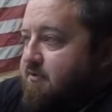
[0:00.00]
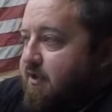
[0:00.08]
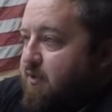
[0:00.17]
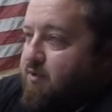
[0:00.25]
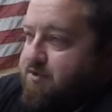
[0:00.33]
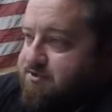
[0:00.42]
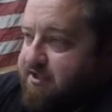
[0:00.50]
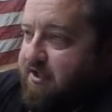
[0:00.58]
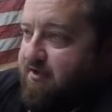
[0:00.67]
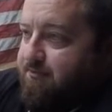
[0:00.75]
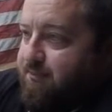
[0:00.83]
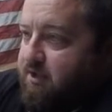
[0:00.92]
they want to stay
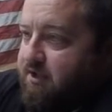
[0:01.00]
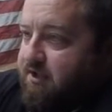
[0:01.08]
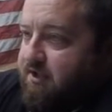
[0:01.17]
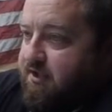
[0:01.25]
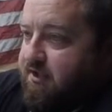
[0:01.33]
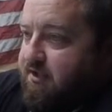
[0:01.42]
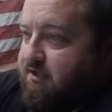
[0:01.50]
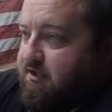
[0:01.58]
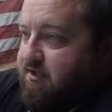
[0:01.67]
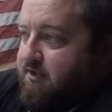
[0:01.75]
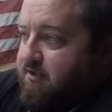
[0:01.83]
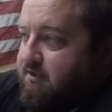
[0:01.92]
out and play,
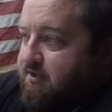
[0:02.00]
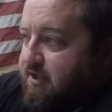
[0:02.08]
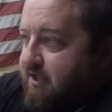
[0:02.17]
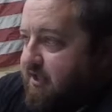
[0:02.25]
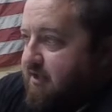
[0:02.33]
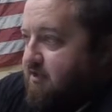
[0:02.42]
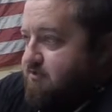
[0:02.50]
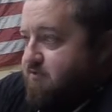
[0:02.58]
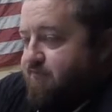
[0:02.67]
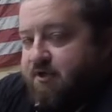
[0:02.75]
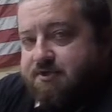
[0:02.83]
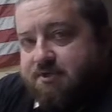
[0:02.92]
and they can't because they're
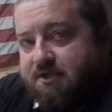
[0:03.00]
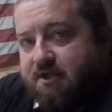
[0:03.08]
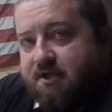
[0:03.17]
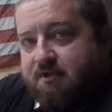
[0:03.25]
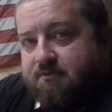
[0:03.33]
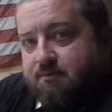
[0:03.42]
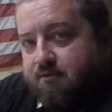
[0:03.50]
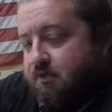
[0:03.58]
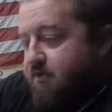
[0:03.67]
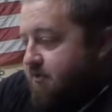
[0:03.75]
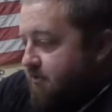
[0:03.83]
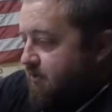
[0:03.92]
freezing to death. Well,
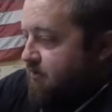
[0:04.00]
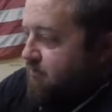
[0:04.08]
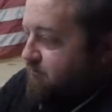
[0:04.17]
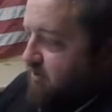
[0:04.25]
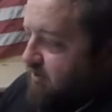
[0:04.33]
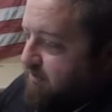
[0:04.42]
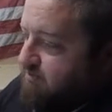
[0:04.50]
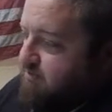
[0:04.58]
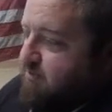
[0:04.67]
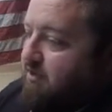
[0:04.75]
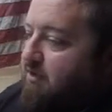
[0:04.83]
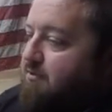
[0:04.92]
then, you know, you've got extra
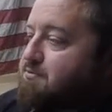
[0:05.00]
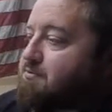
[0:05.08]
clothes.